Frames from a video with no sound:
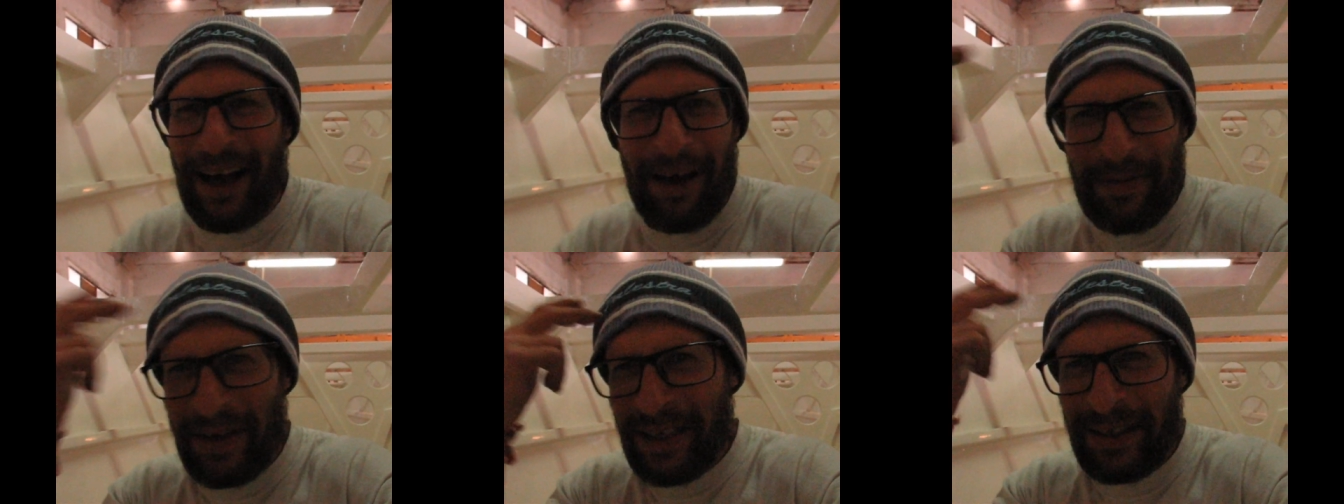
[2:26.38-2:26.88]
I
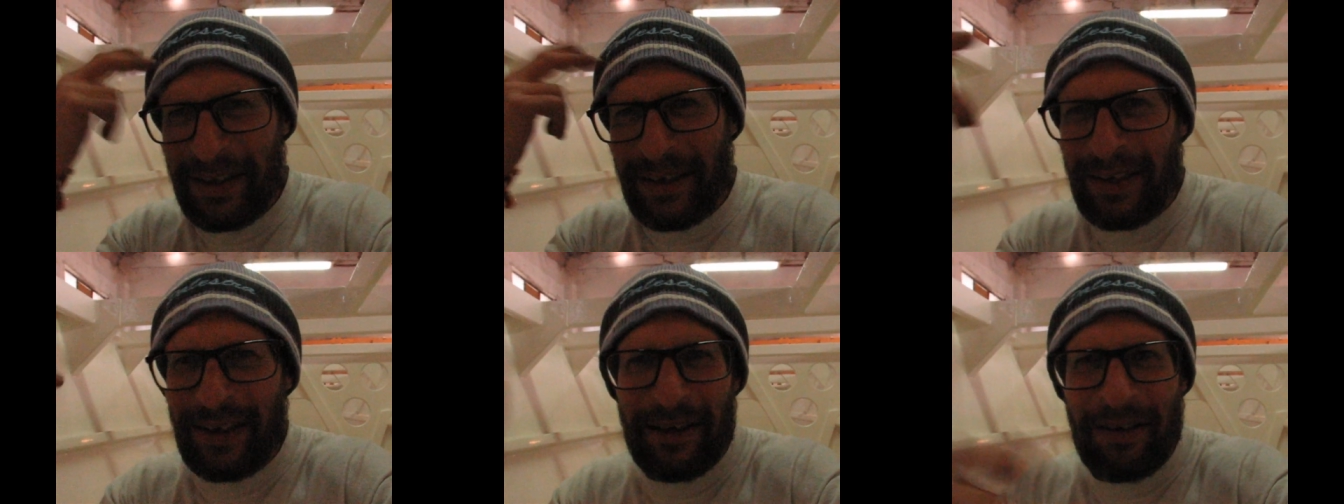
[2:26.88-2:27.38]
mean
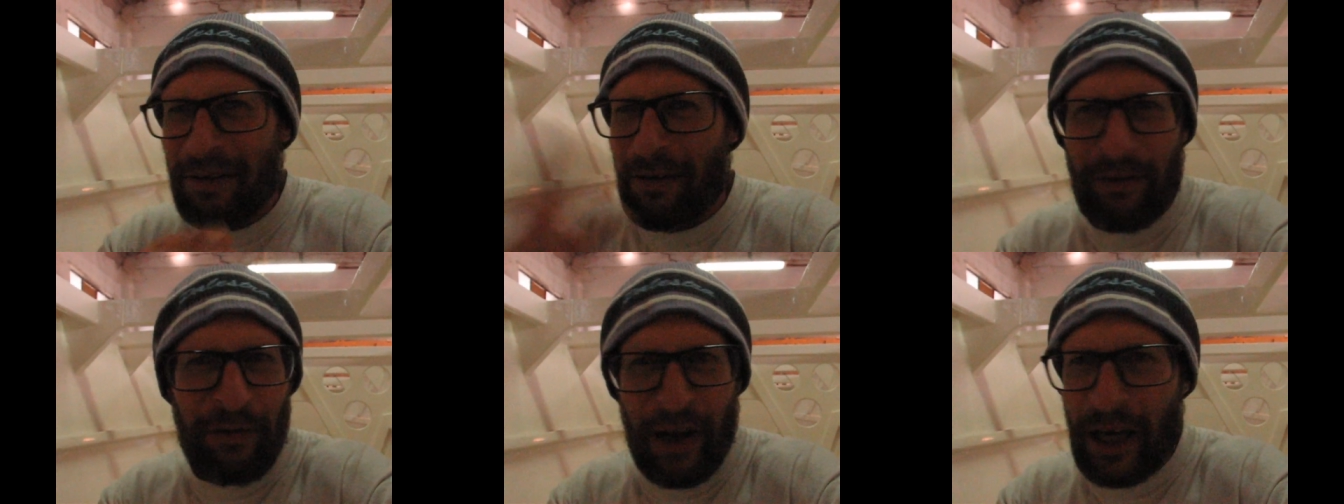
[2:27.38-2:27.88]

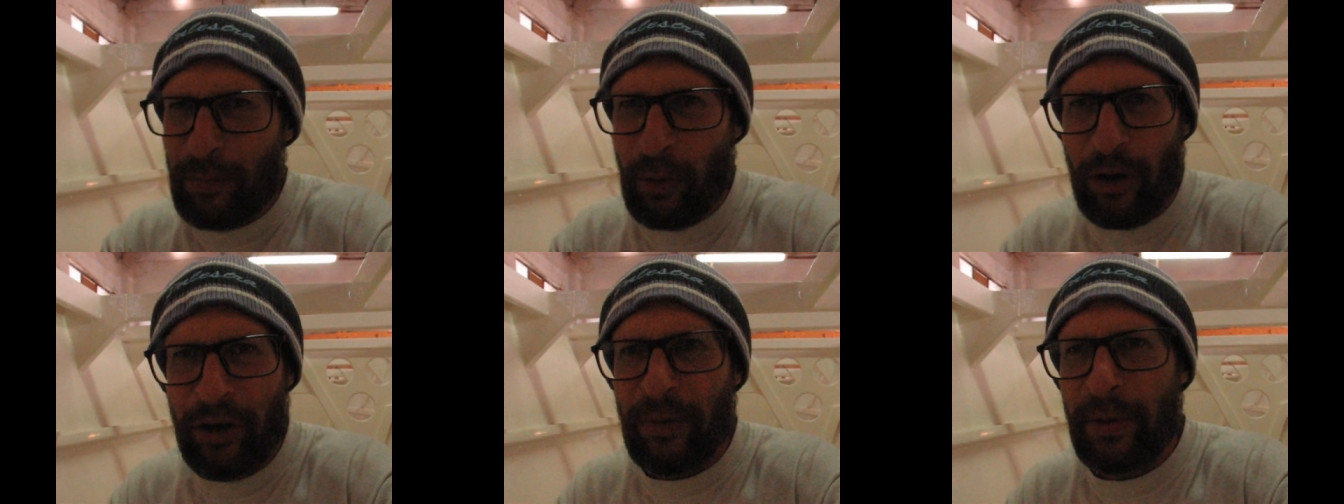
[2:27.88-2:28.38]
flat
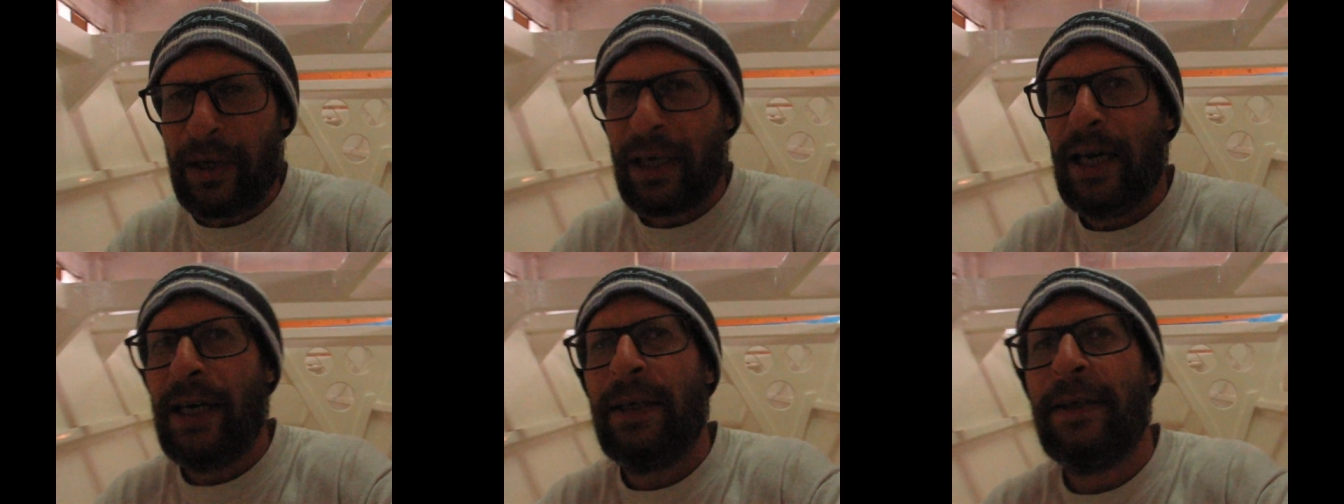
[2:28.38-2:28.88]
bottom
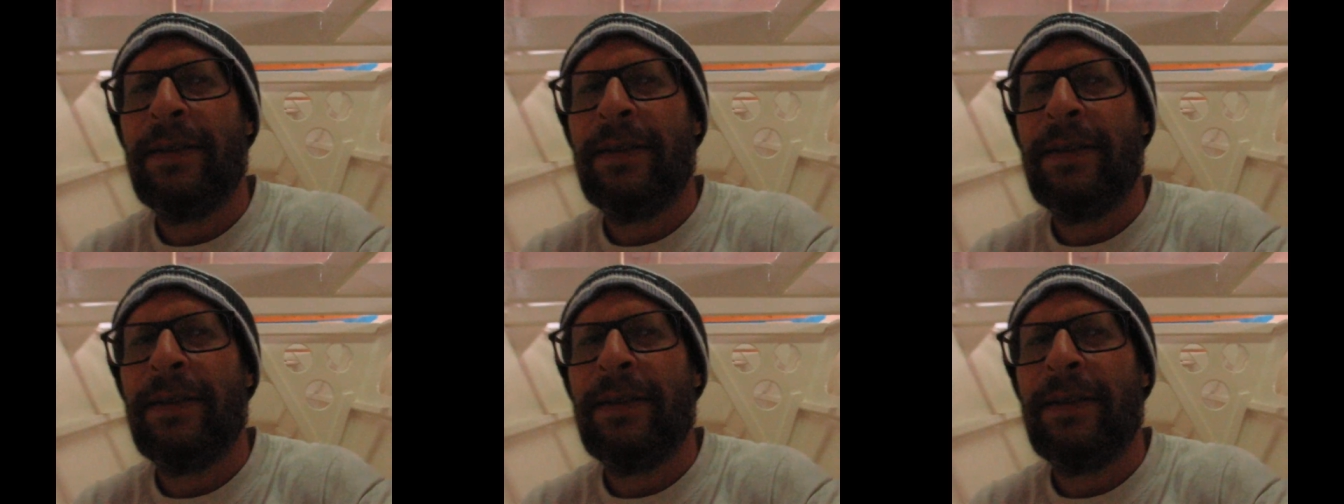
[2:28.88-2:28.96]
okay